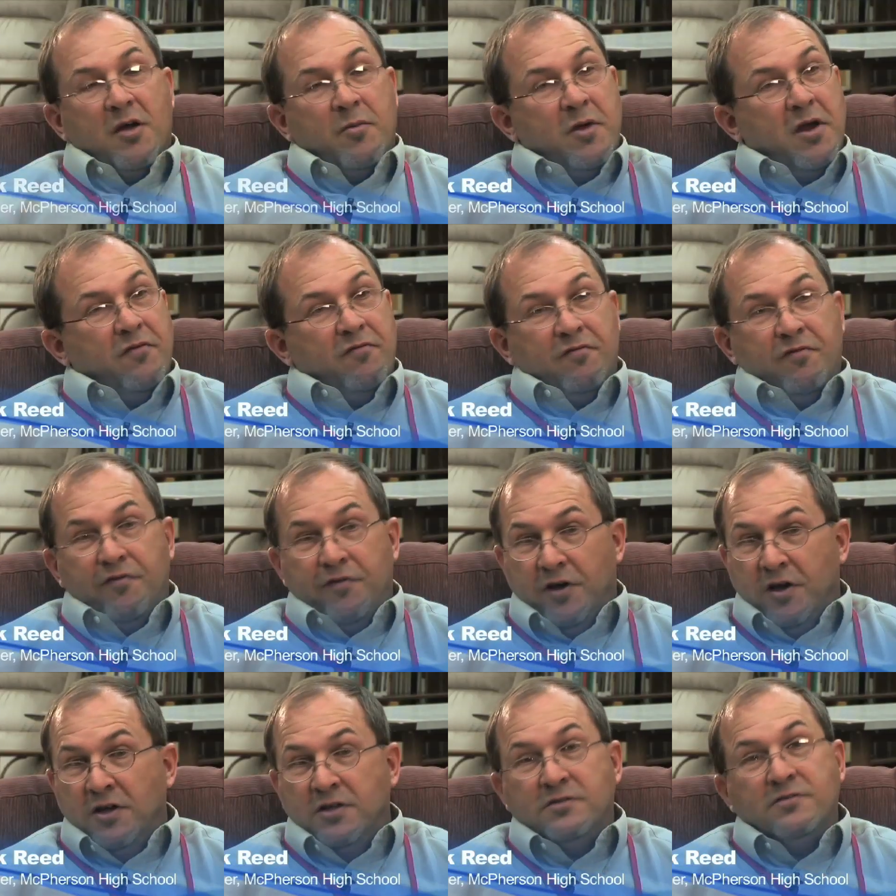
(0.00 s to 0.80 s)
I'm having
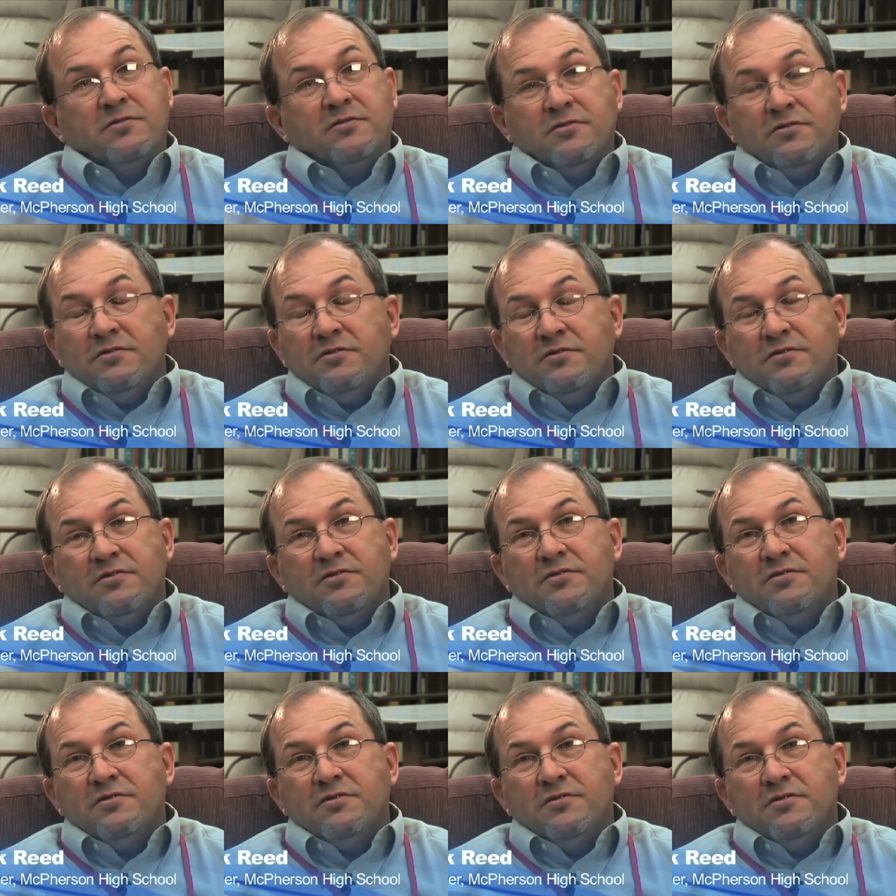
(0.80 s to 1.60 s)
fun,
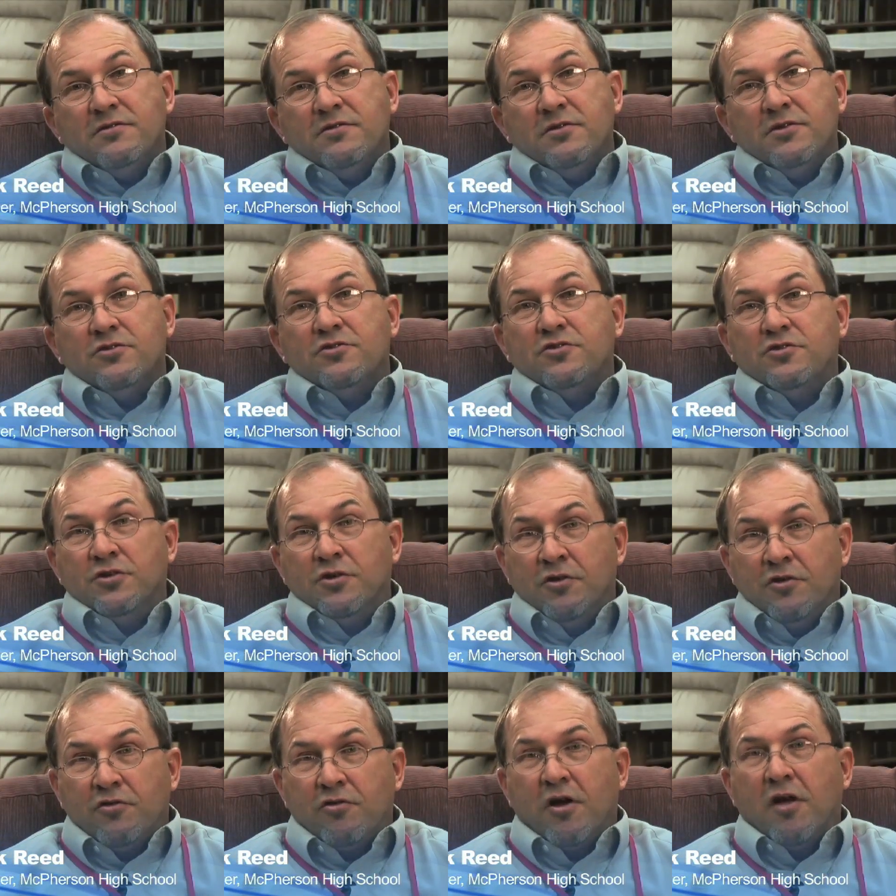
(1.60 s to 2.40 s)
the
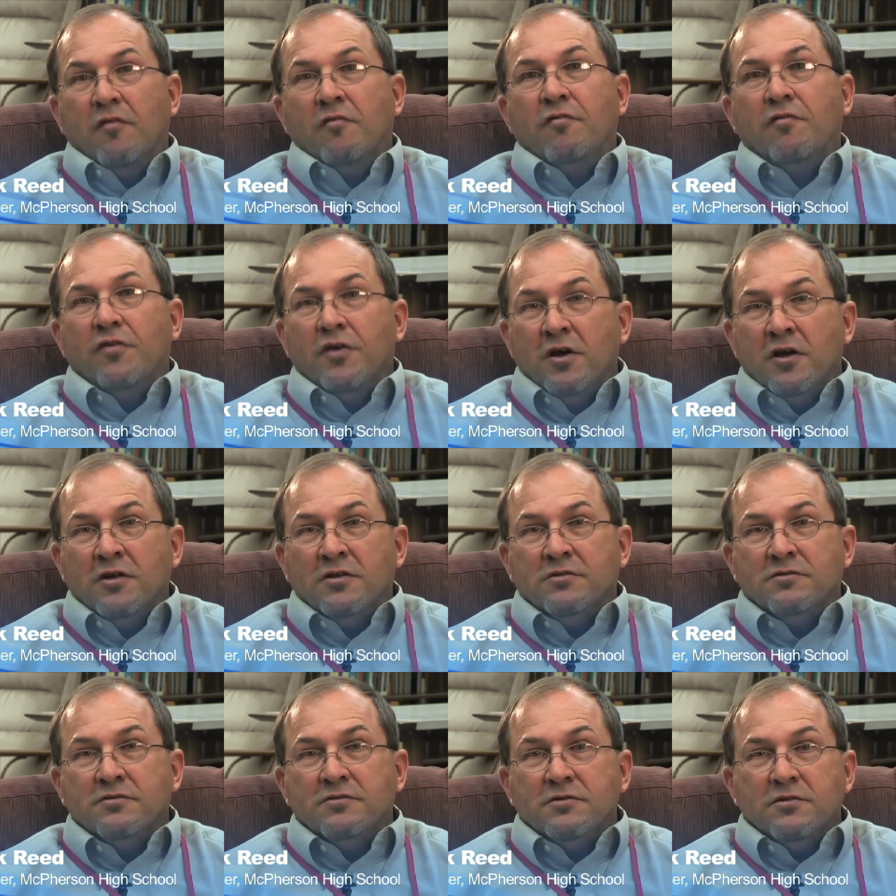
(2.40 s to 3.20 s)
students are having
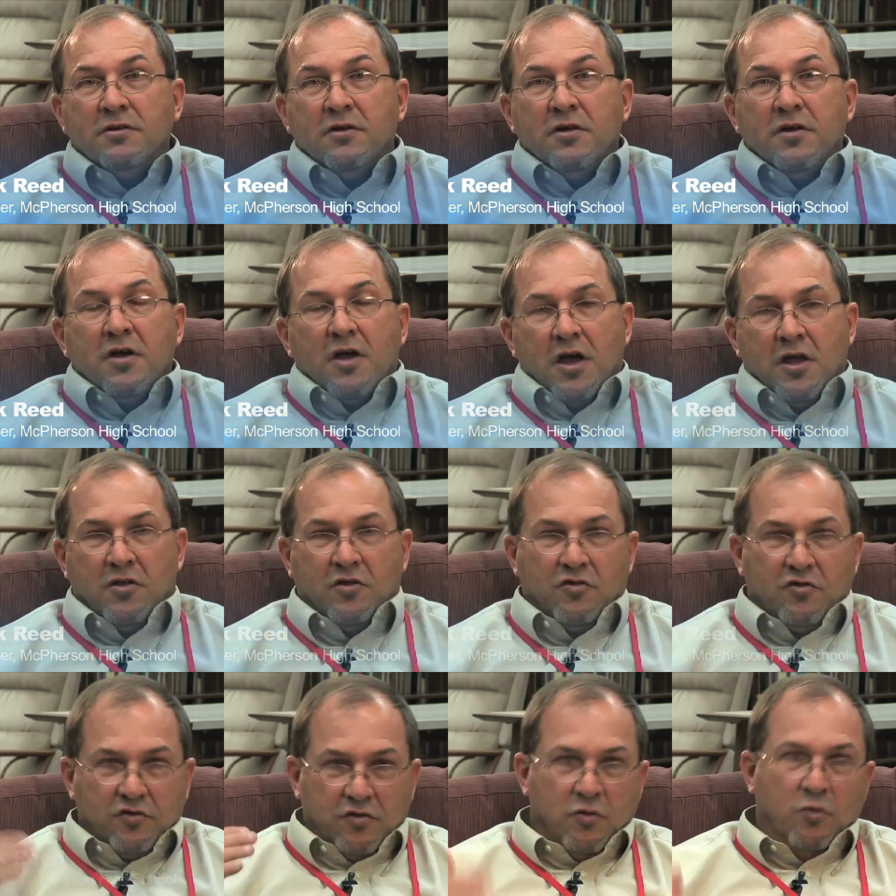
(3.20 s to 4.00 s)
fun, and the
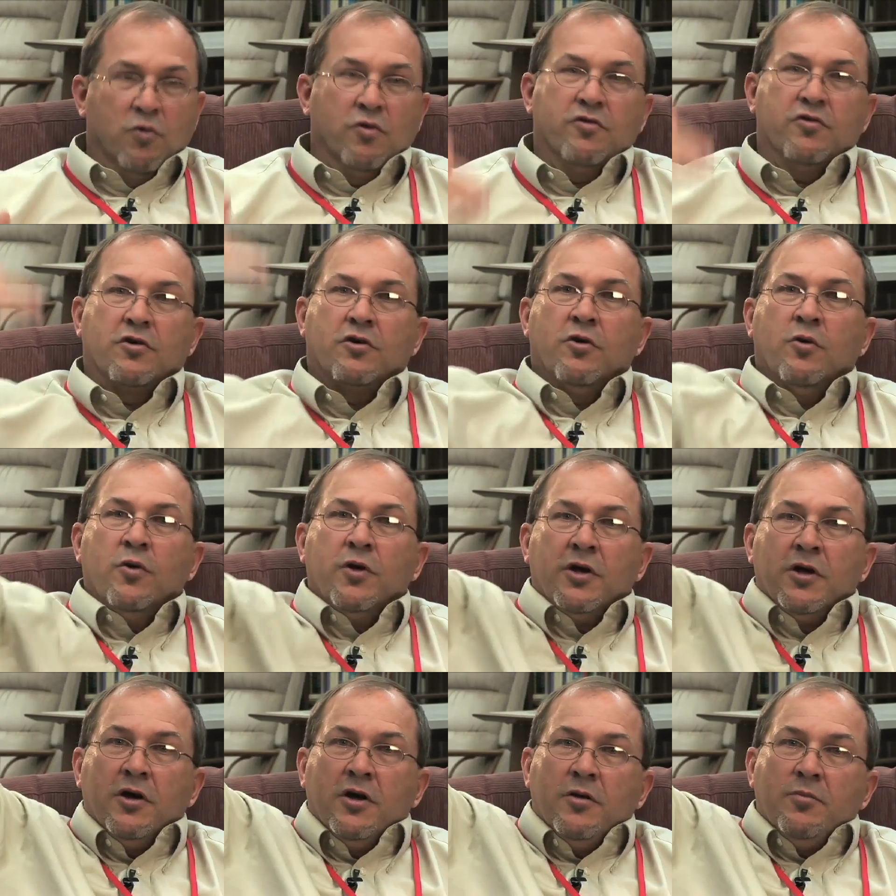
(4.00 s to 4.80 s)
scores are
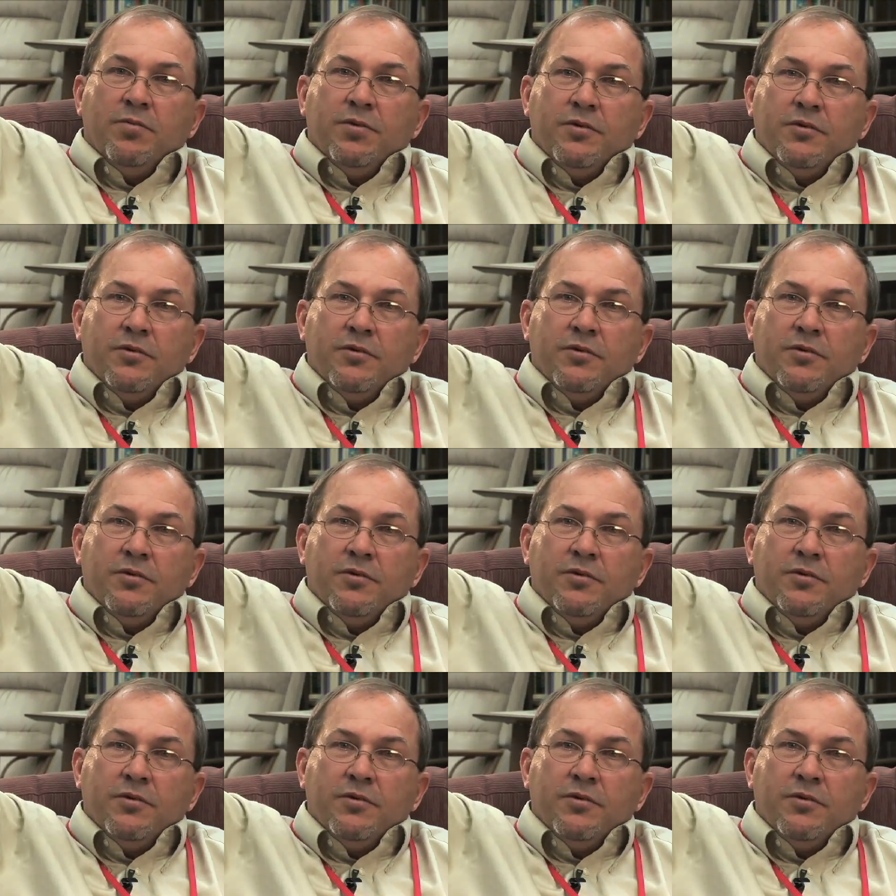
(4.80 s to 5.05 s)
going up.